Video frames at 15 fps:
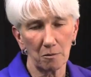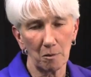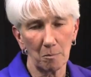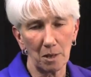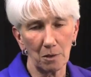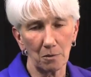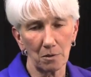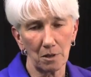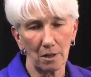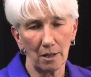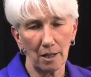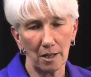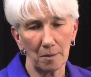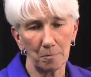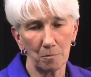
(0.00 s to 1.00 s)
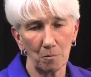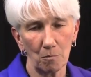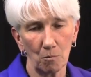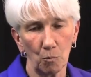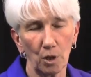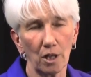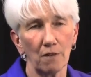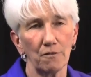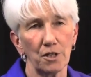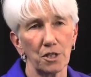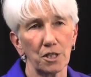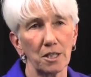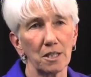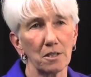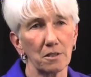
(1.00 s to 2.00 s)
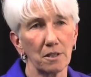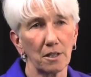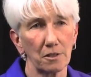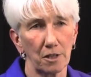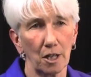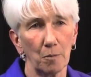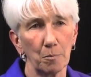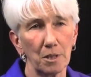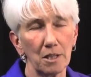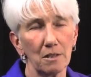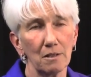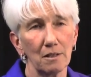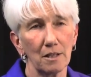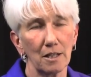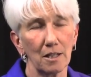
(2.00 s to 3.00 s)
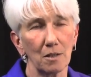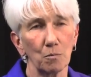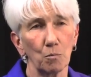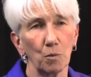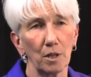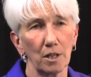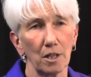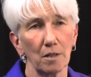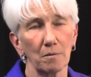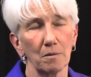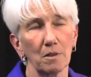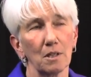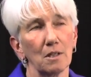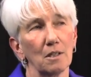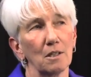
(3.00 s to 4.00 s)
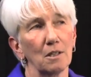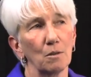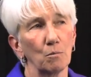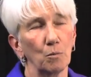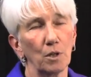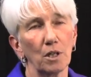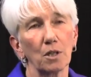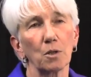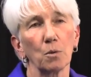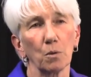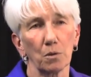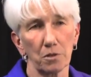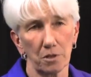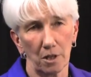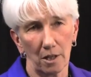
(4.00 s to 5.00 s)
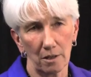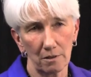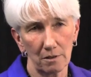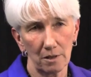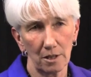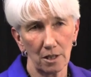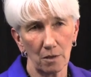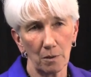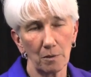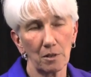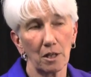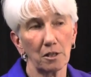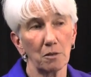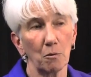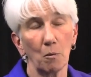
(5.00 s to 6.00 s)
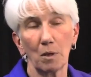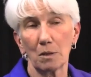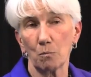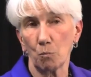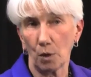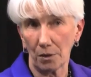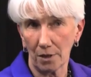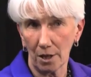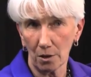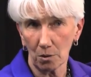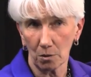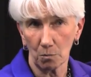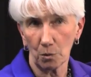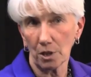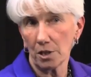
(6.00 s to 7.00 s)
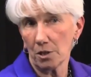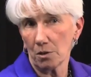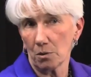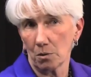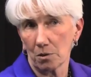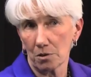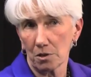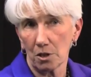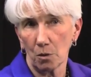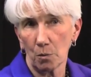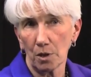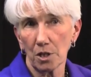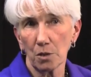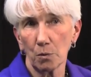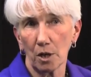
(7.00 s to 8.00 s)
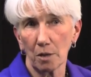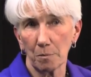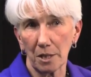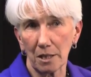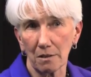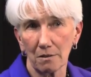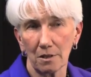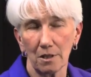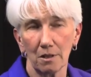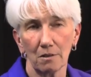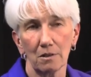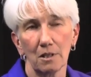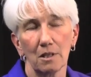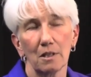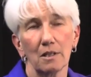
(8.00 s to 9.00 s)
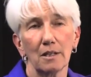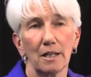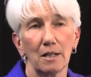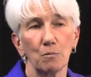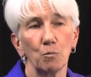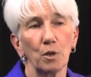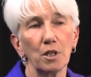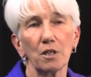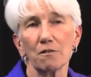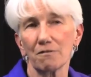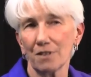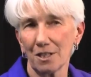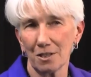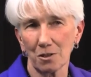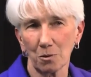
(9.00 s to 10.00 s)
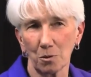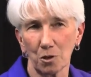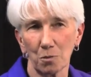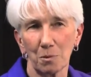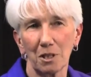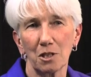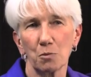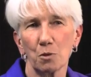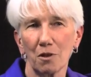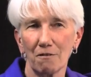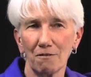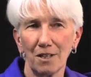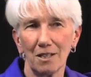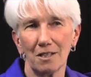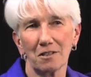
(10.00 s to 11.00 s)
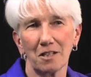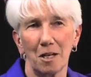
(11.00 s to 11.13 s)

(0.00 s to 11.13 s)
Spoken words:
them about what our vision is as a company and what our goals are. You know, we talk to them about what are your goals? You know, where do you want to be, you know? And what are your fitness goals? Because we're a fitness